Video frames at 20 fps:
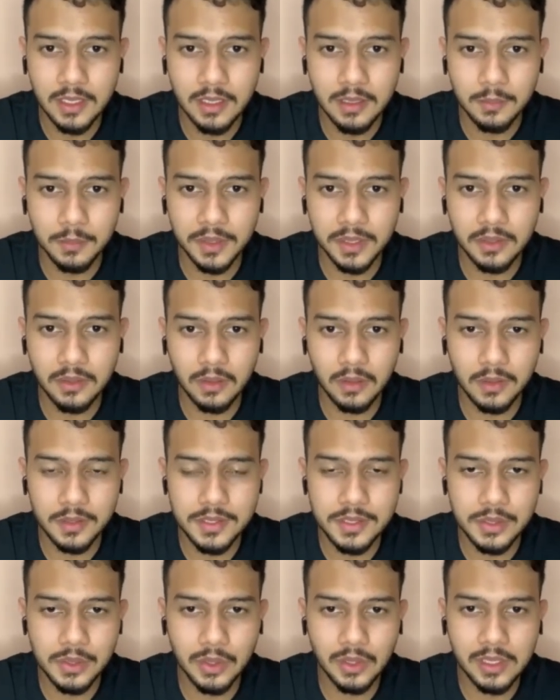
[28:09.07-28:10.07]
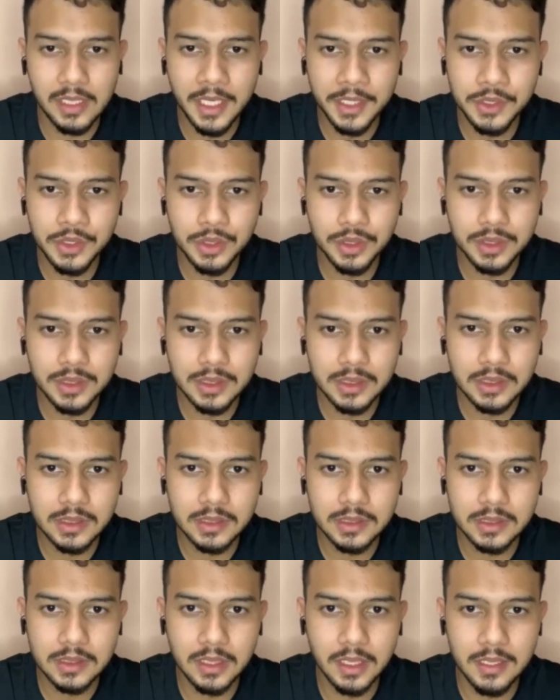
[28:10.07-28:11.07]
because your
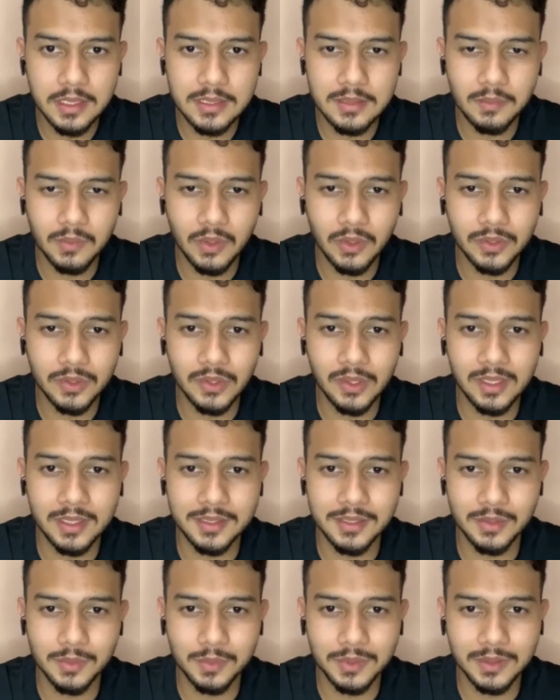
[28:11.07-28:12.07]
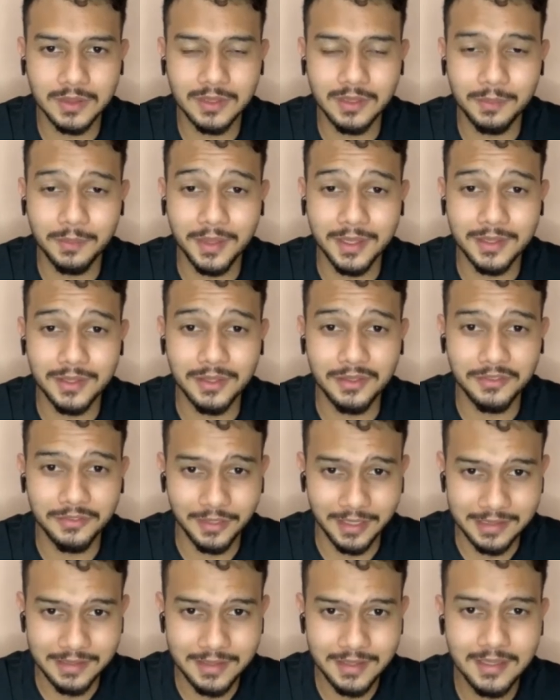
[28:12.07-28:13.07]
lecturer is more knowledgeable compared to your
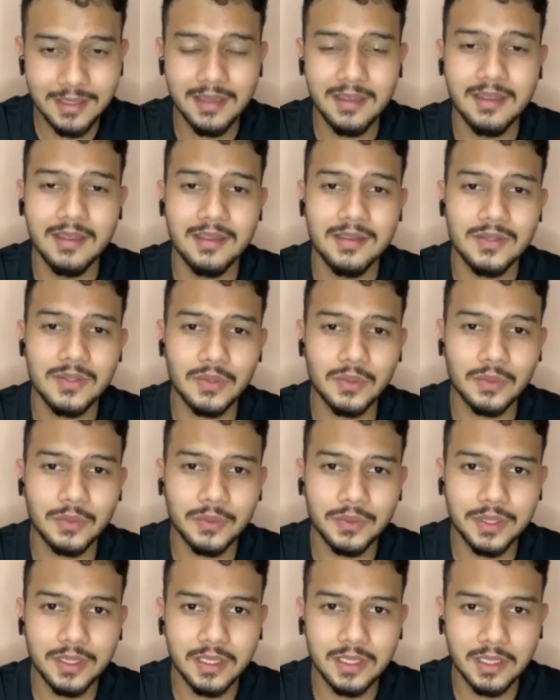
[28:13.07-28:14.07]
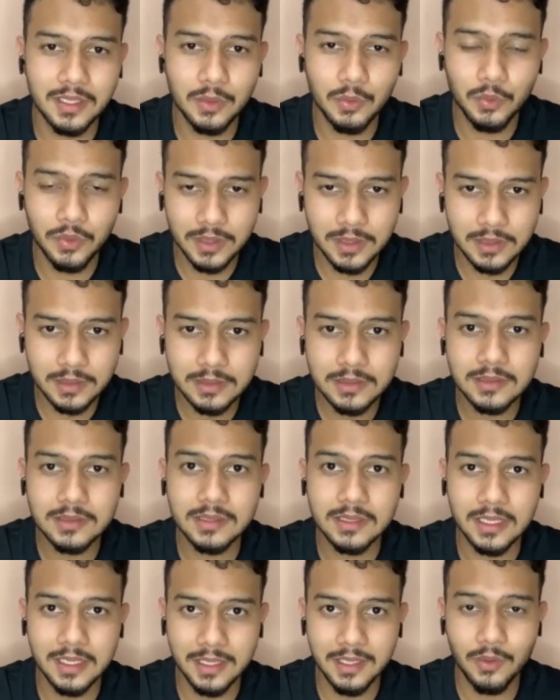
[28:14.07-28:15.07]
friends. So he or
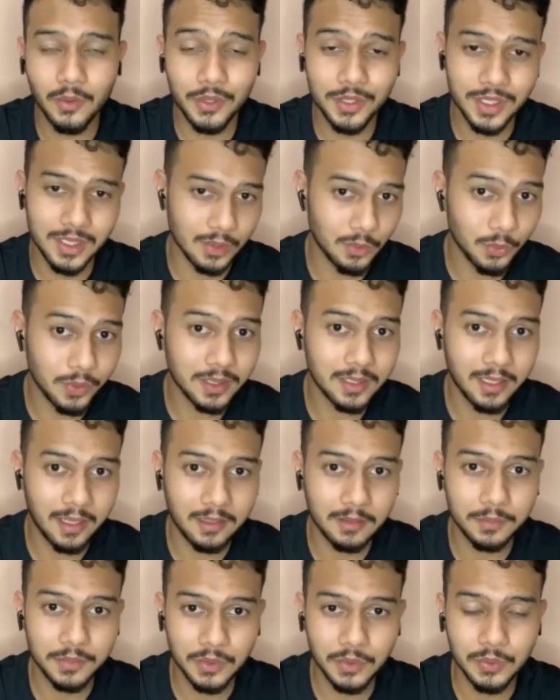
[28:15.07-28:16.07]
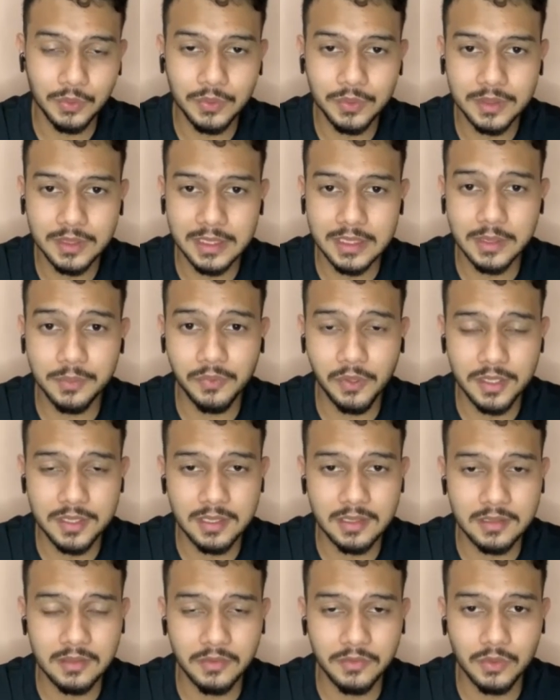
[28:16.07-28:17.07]
she will help you in the
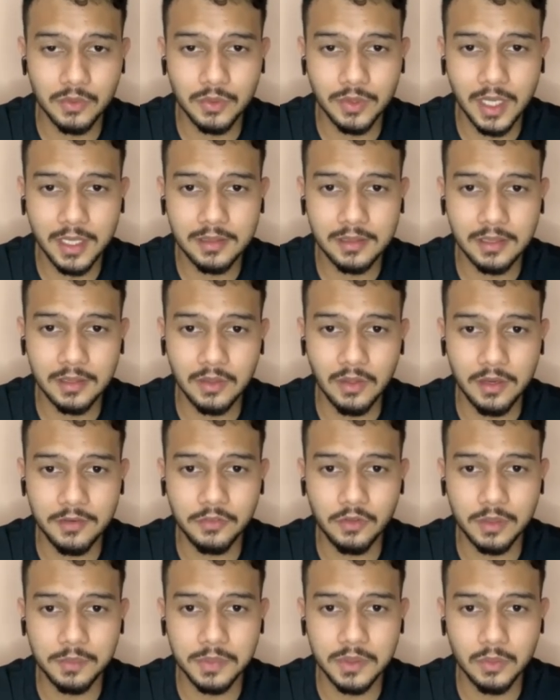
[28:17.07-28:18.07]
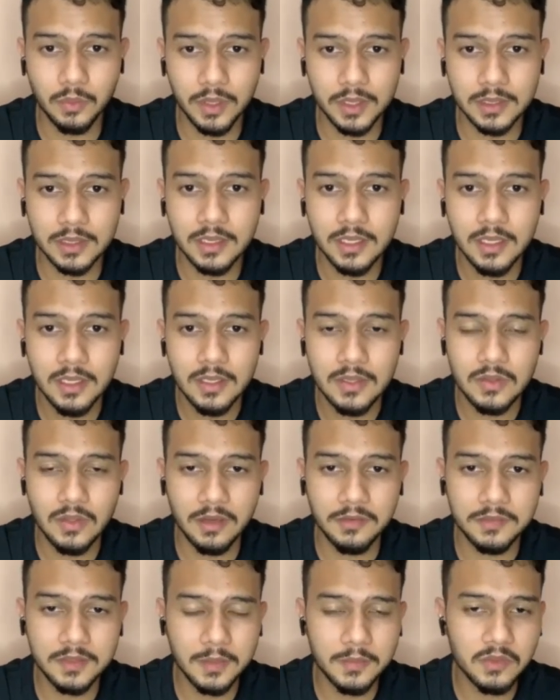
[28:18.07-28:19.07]
process of you writing your FYP1. So
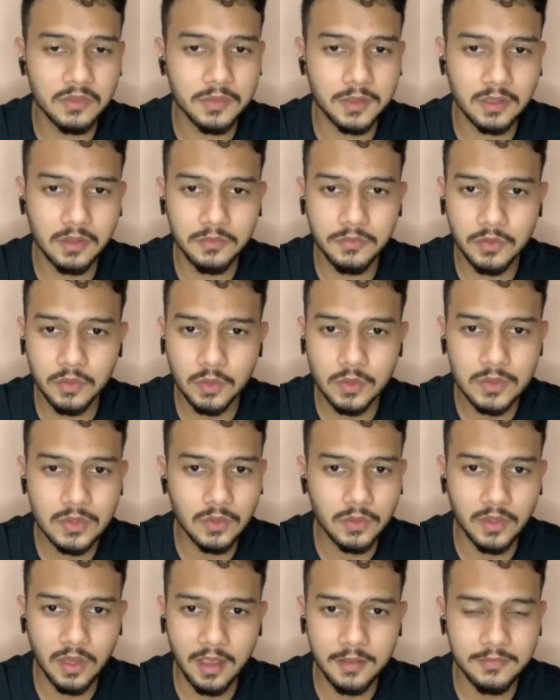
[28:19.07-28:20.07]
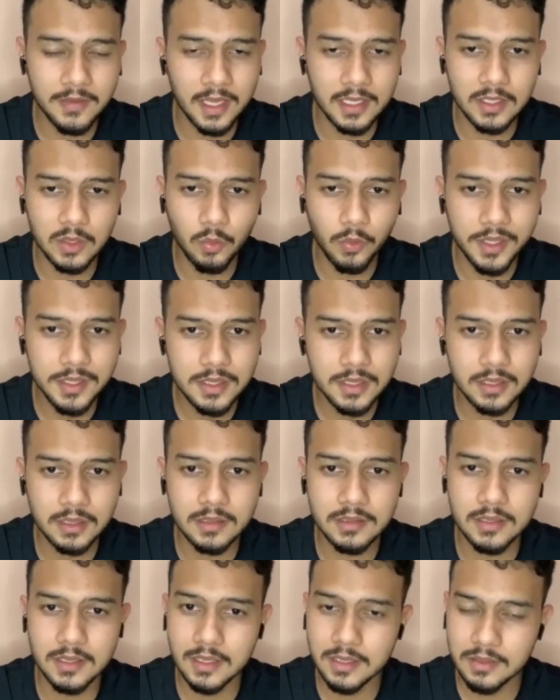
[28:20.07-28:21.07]
every time you feel confused or you have any
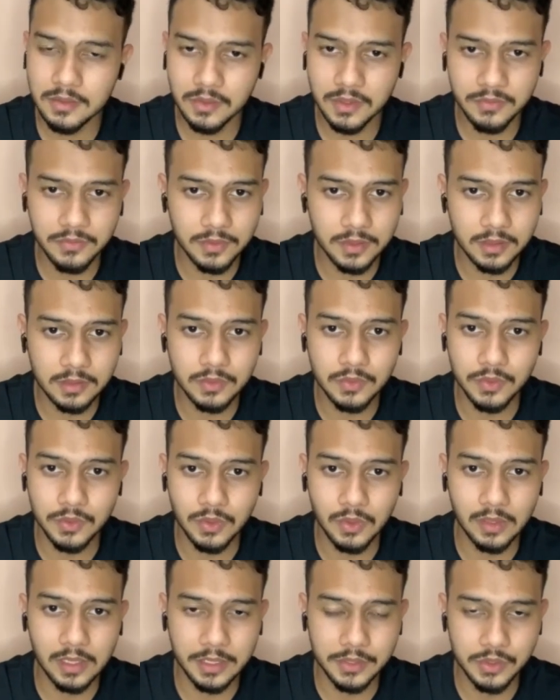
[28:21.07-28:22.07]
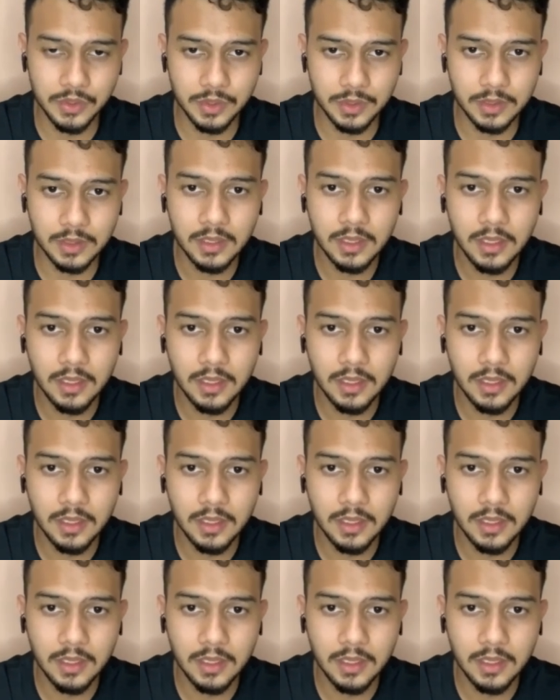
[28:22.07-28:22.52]
question, just refer to your lecturer